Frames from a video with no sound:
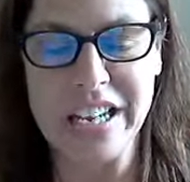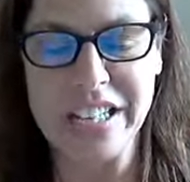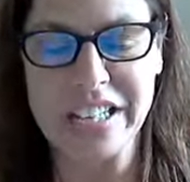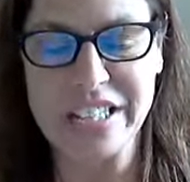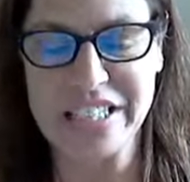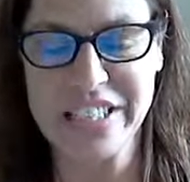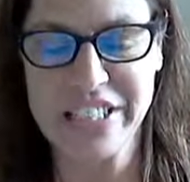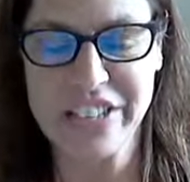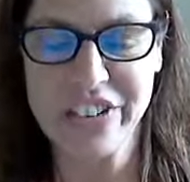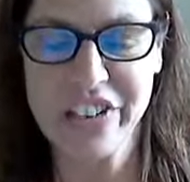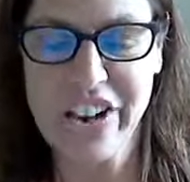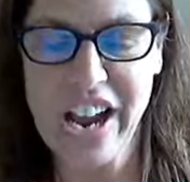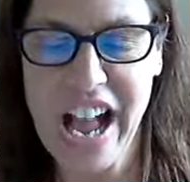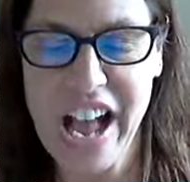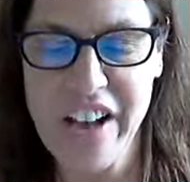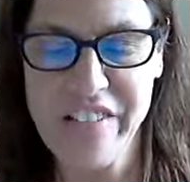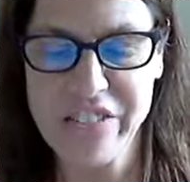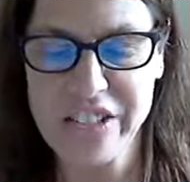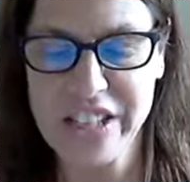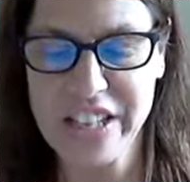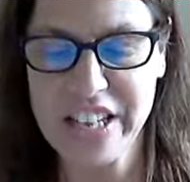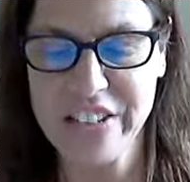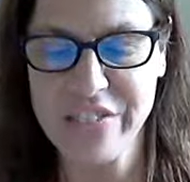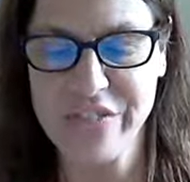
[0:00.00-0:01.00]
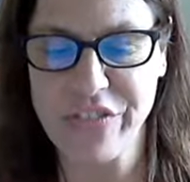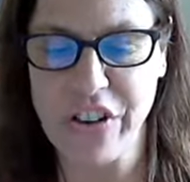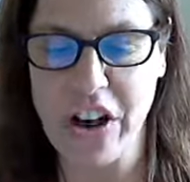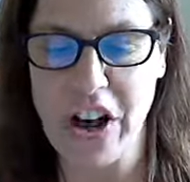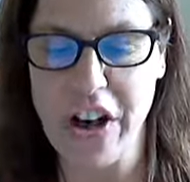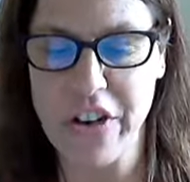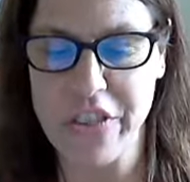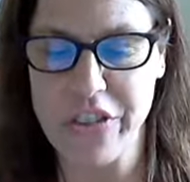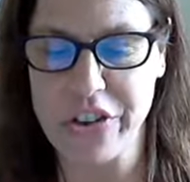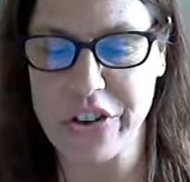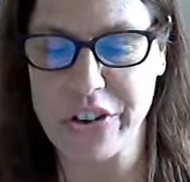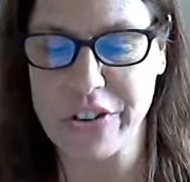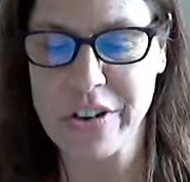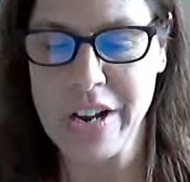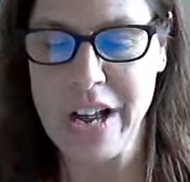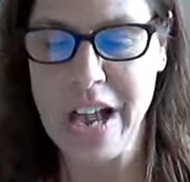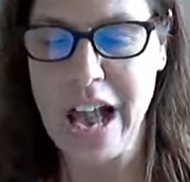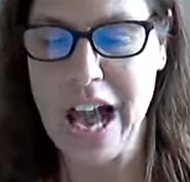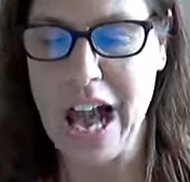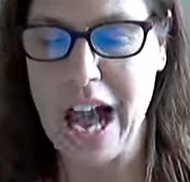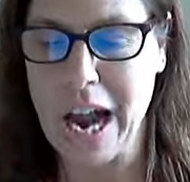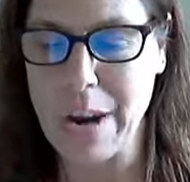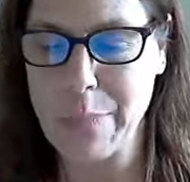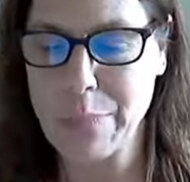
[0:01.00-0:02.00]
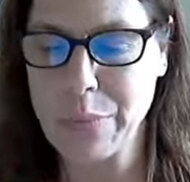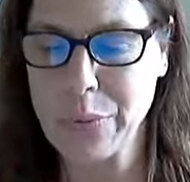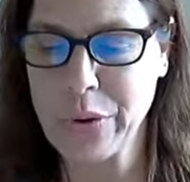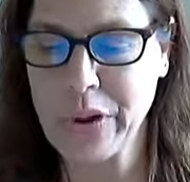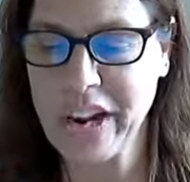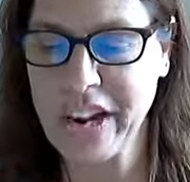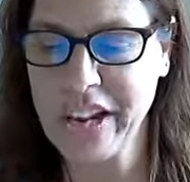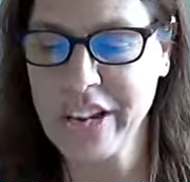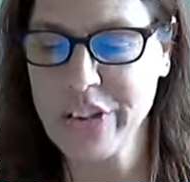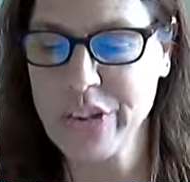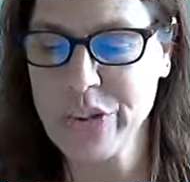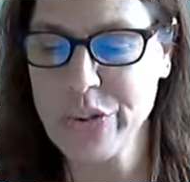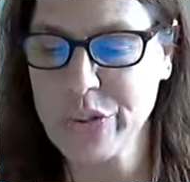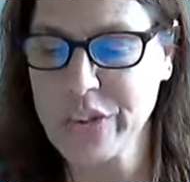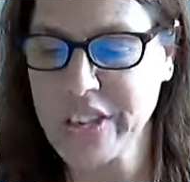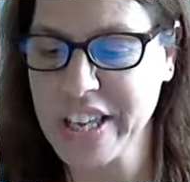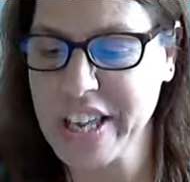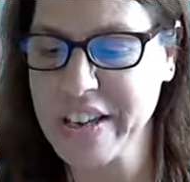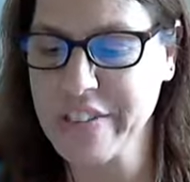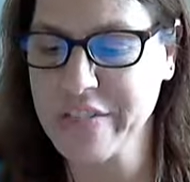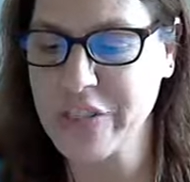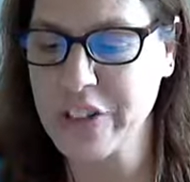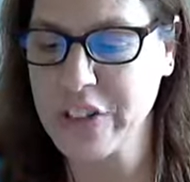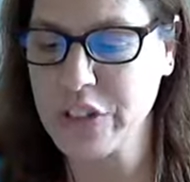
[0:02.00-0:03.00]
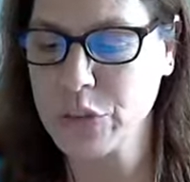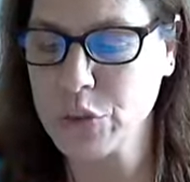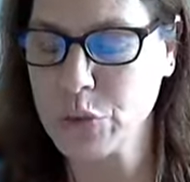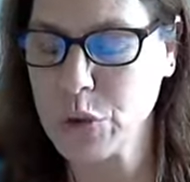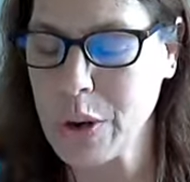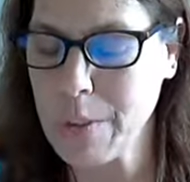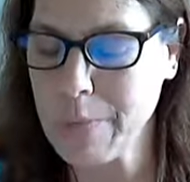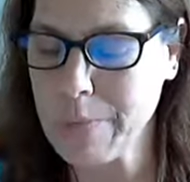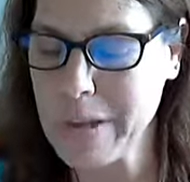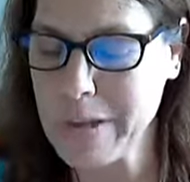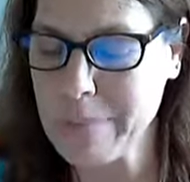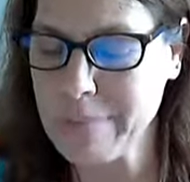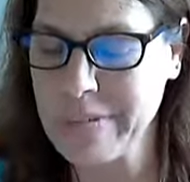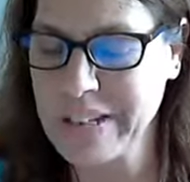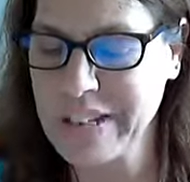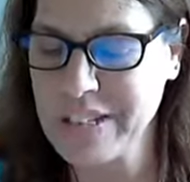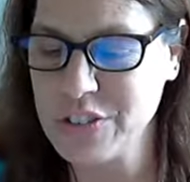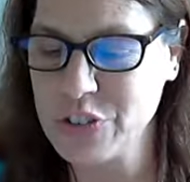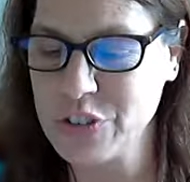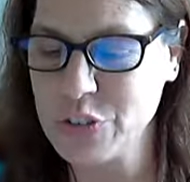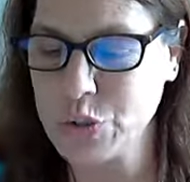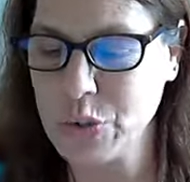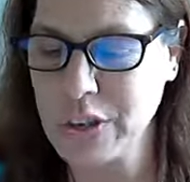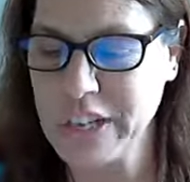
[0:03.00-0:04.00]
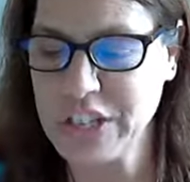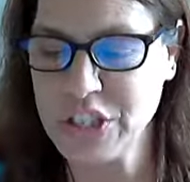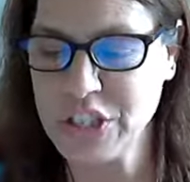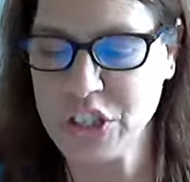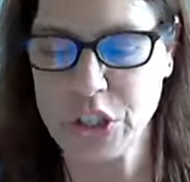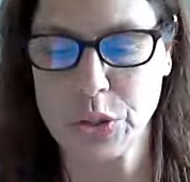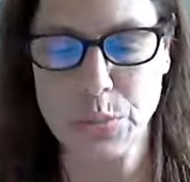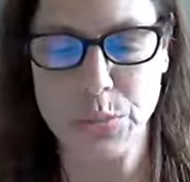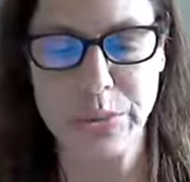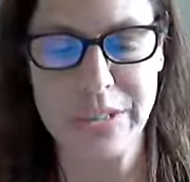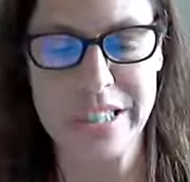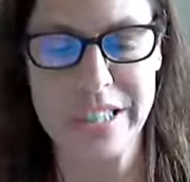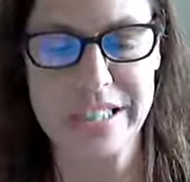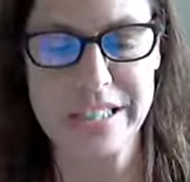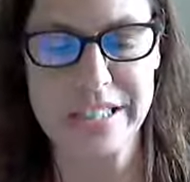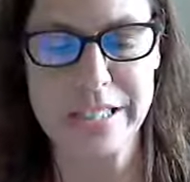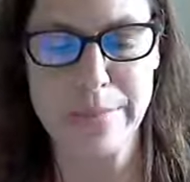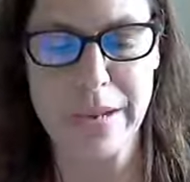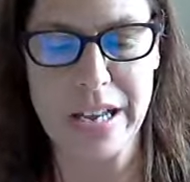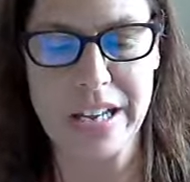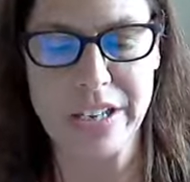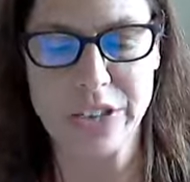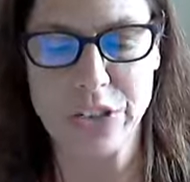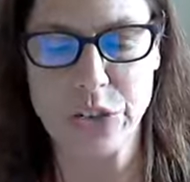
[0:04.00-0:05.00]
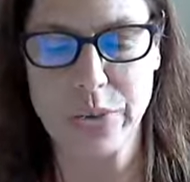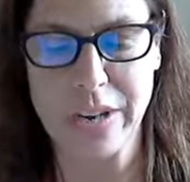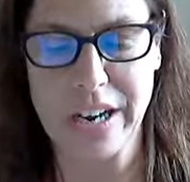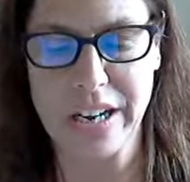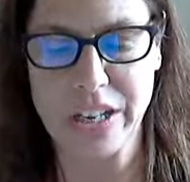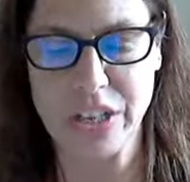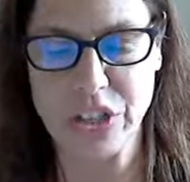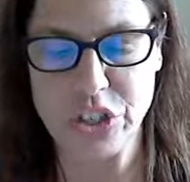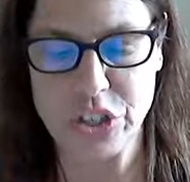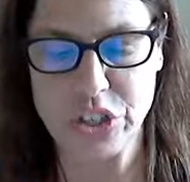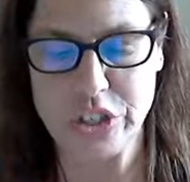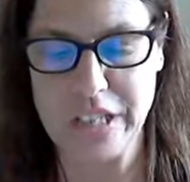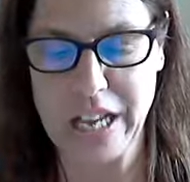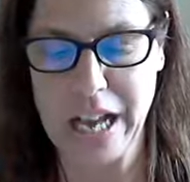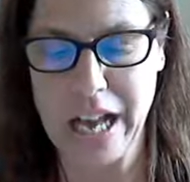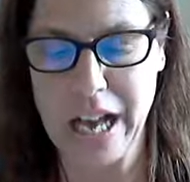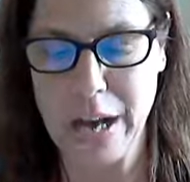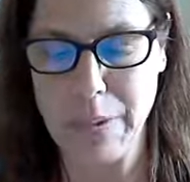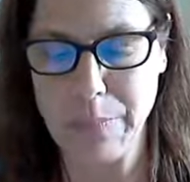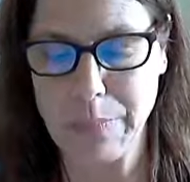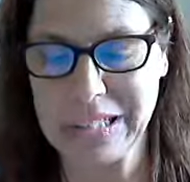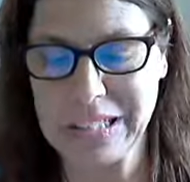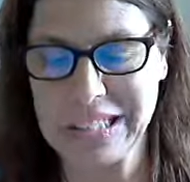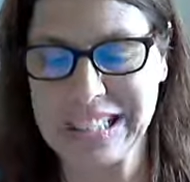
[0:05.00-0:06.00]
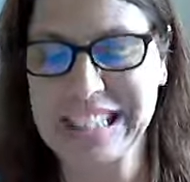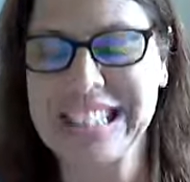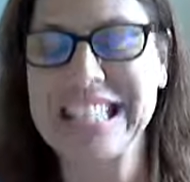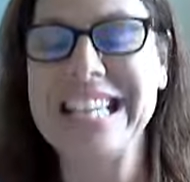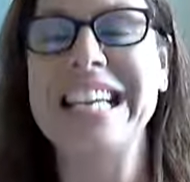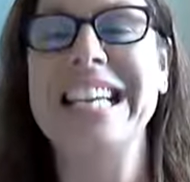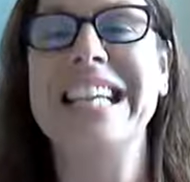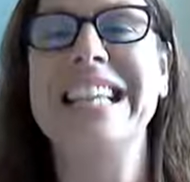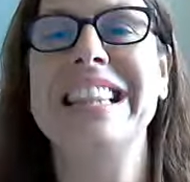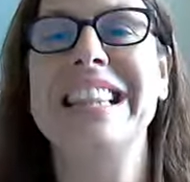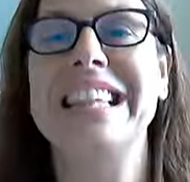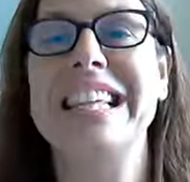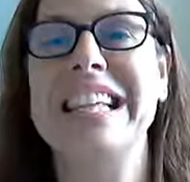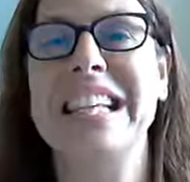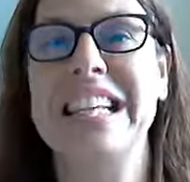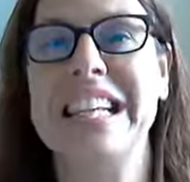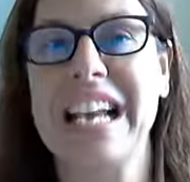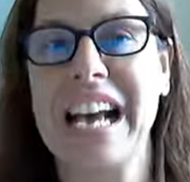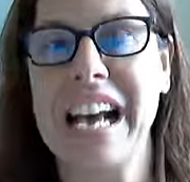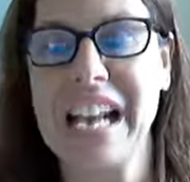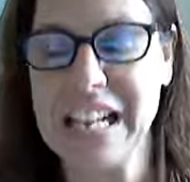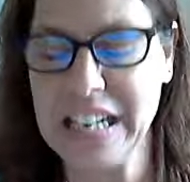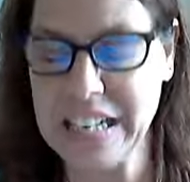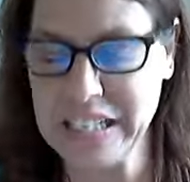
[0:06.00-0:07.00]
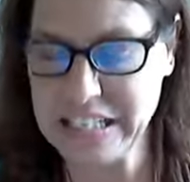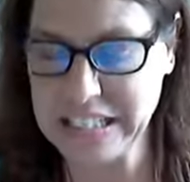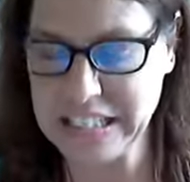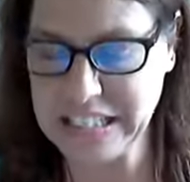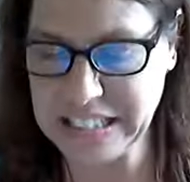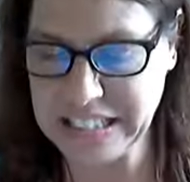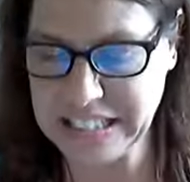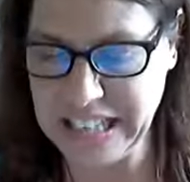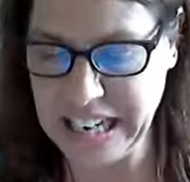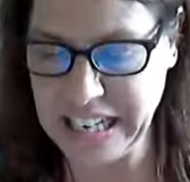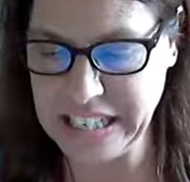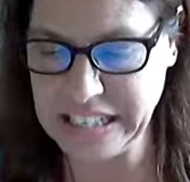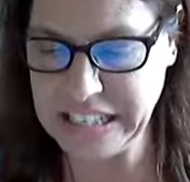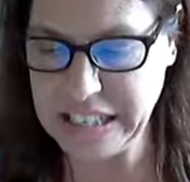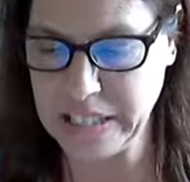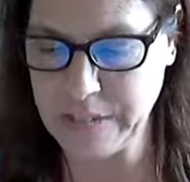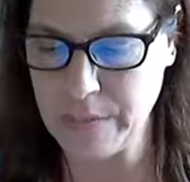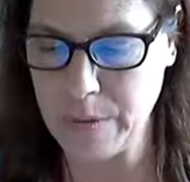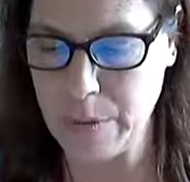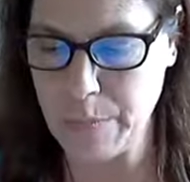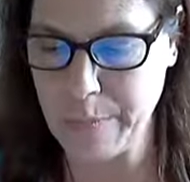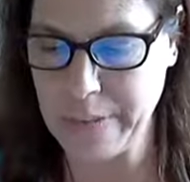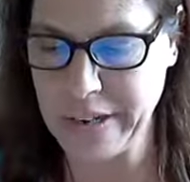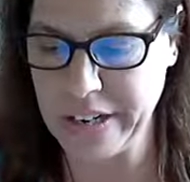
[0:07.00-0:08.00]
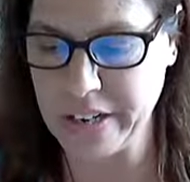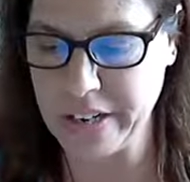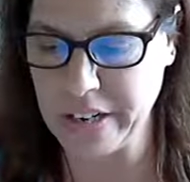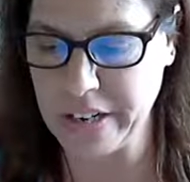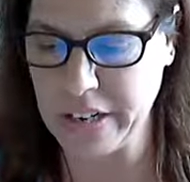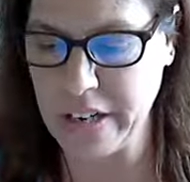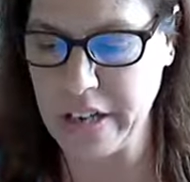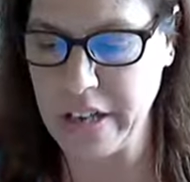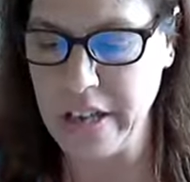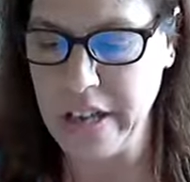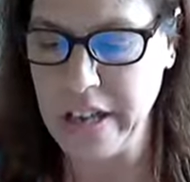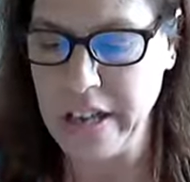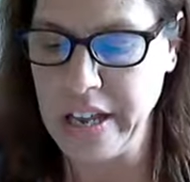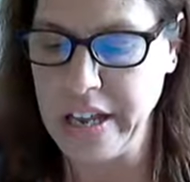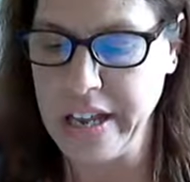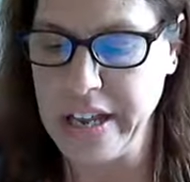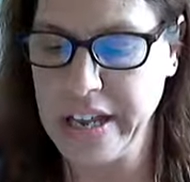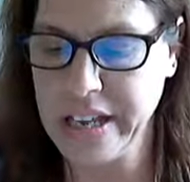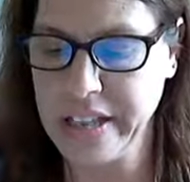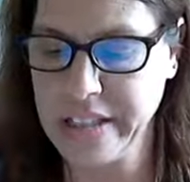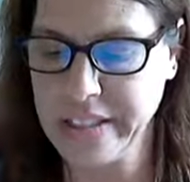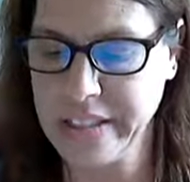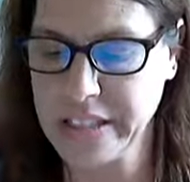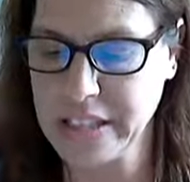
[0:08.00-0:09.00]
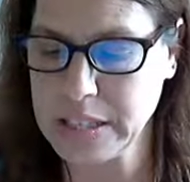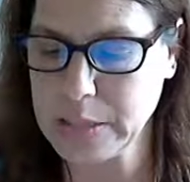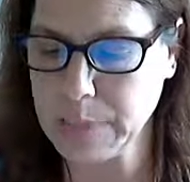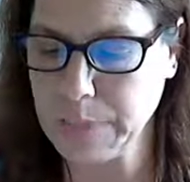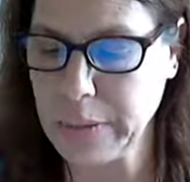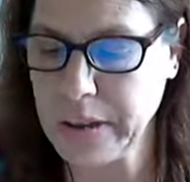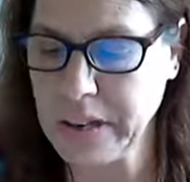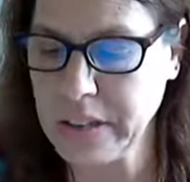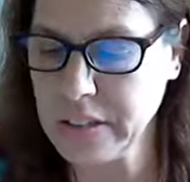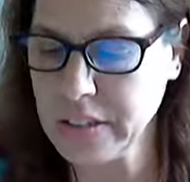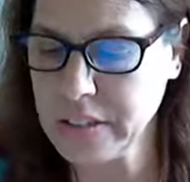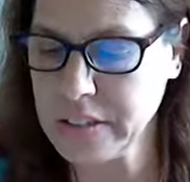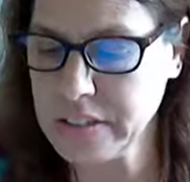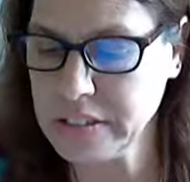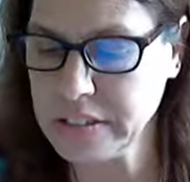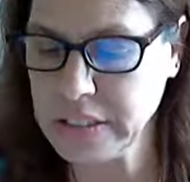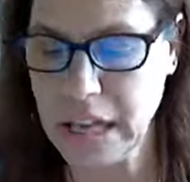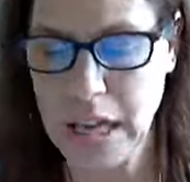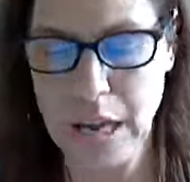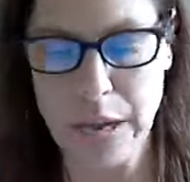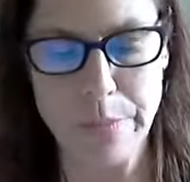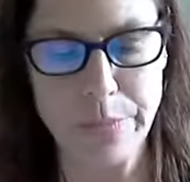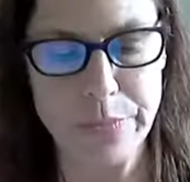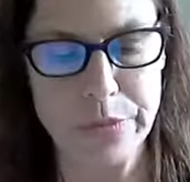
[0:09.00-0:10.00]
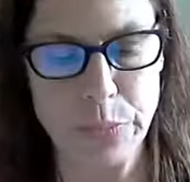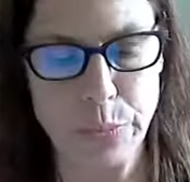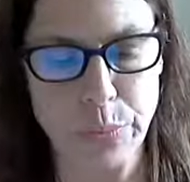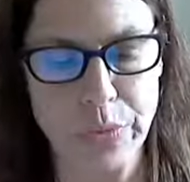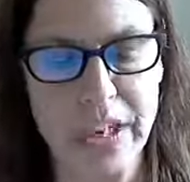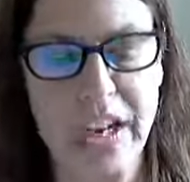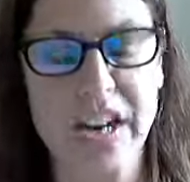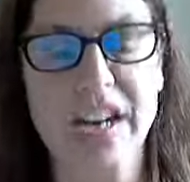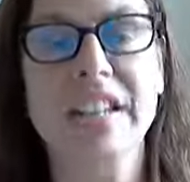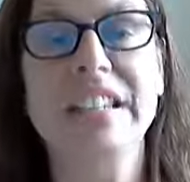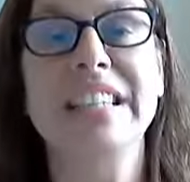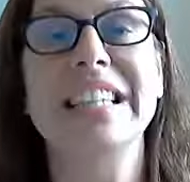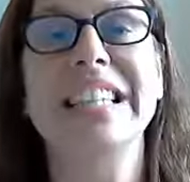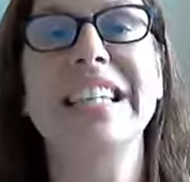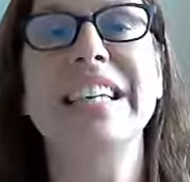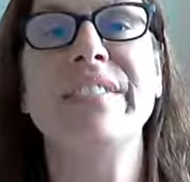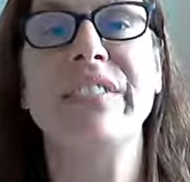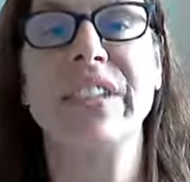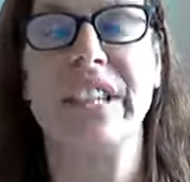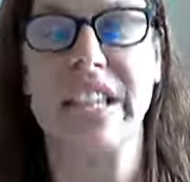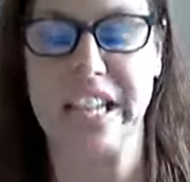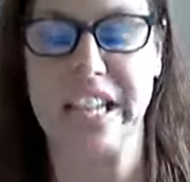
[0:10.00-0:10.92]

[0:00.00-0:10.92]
Dear Heavenly Father, I pray you give the Trump administration wisdom and direction to help lead the United States of America in these perilous times we are living